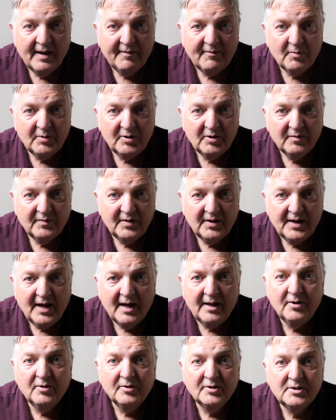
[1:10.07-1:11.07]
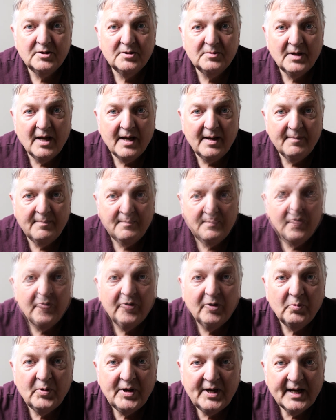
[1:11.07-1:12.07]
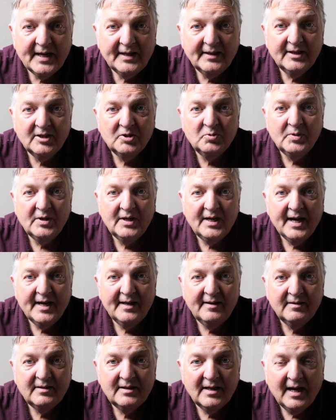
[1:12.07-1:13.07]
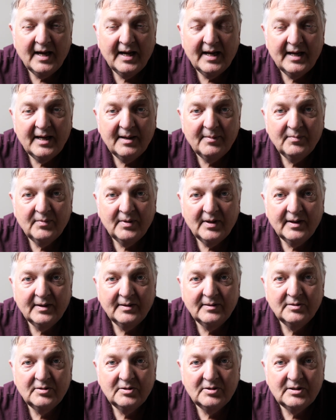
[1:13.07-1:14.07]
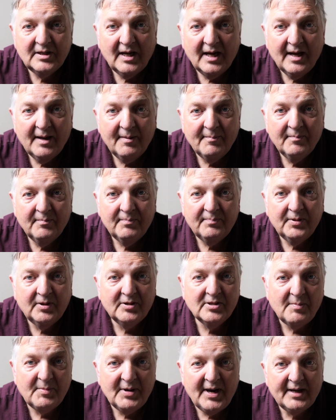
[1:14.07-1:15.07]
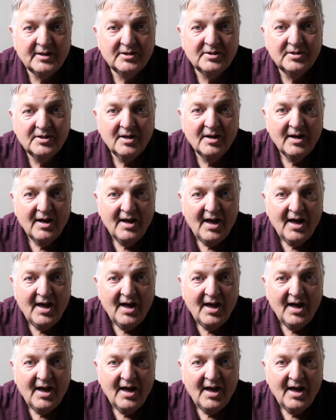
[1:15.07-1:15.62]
everybody over there, I know it's uh, Memorial Weekend this weekend, um, and um, because I'm an ex,